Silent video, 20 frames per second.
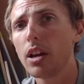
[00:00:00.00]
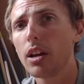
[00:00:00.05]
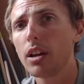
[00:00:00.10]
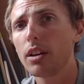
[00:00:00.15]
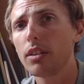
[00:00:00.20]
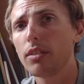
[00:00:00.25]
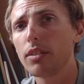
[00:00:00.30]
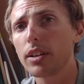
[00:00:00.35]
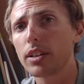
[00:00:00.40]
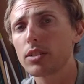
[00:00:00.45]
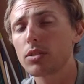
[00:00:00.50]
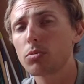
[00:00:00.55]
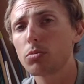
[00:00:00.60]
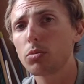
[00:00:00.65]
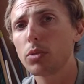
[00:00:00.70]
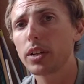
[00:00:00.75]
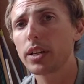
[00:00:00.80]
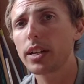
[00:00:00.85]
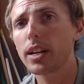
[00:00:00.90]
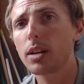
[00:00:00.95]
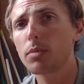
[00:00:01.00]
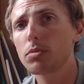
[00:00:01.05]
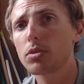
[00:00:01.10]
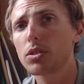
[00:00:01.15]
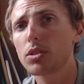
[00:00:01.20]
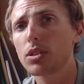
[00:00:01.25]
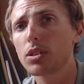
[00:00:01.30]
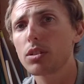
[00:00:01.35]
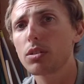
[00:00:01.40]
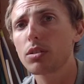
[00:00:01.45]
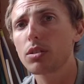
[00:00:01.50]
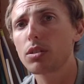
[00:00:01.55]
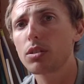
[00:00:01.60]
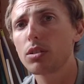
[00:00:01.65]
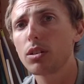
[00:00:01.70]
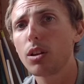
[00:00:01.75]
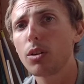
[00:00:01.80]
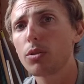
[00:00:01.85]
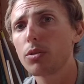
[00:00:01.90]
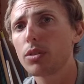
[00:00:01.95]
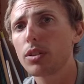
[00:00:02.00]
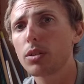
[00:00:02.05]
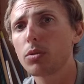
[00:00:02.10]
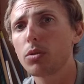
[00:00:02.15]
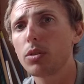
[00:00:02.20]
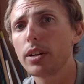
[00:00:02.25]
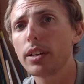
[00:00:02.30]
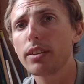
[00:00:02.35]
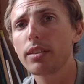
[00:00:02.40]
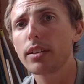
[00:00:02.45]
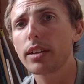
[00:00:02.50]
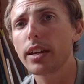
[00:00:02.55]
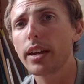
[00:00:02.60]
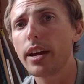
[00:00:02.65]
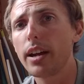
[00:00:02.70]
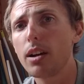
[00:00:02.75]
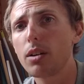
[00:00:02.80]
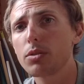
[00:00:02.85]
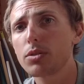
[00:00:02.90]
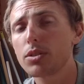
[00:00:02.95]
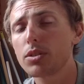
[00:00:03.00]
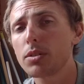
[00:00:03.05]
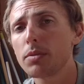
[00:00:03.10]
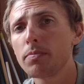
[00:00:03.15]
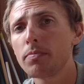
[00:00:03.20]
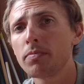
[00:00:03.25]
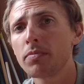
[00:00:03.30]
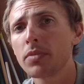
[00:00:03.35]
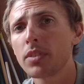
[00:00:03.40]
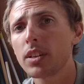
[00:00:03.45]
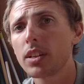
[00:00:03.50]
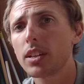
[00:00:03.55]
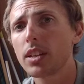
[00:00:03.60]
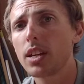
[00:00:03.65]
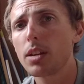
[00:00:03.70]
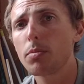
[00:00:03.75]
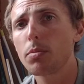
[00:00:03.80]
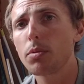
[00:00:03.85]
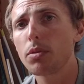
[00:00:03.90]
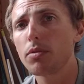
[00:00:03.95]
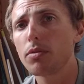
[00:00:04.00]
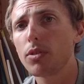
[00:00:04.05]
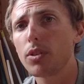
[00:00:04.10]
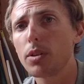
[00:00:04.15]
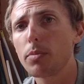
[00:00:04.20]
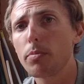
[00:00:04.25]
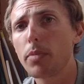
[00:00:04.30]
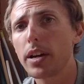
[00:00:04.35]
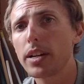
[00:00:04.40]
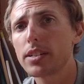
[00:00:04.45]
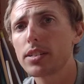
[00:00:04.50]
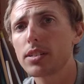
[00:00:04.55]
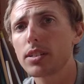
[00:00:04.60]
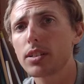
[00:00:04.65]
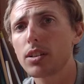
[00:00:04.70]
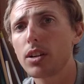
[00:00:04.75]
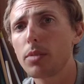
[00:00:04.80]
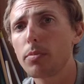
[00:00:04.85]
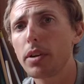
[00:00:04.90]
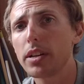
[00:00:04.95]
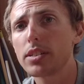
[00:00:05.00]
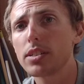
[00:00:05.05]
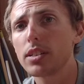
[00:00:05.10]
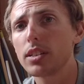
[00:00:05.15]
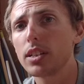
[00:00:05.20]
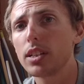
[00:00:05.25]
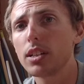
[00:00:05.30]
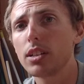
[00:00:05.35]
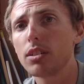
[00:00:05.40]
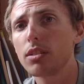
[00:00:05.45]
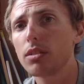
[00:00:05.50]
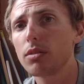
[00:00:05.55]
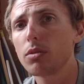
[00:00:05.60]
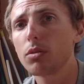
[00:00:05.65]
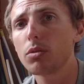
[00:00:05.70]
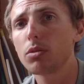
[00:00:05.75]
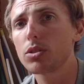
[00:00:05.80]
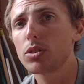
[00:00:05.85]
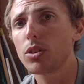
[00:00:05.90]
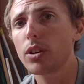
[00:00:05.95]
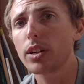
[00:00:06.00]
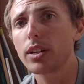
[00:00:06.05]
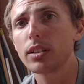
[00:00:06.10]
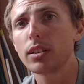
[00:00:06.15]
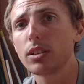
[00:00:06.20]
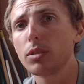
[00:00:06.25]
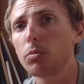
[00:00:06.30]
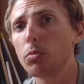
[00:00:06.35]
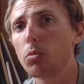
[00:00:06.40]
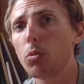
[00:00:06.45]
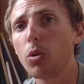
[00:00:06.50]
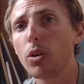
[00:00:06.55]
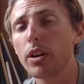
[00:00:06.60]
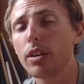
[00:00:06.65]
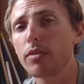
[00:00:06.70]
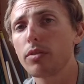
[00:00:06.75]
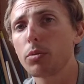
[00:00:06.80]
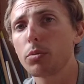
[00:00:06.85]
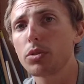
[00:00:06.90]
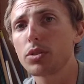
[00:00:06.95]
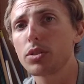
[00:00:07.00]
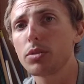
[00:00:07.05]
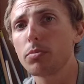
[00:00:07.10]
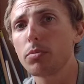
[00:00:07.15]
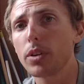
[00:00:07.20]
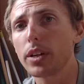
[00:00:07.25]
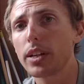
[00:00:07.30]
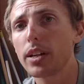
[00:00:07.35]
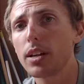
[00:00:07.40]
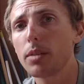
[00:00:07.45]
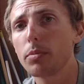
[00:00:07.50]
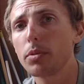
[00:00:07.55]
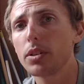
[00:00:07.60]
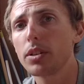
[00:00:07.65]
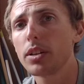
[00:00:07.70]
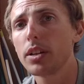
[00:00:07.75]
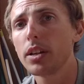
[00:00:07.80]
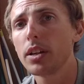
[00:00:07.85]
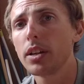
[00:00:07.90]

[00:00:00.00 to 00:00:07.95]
and things. When it comes to clothing or anything else, keep it very basic. I basically cycle in whatever was in my cupboard.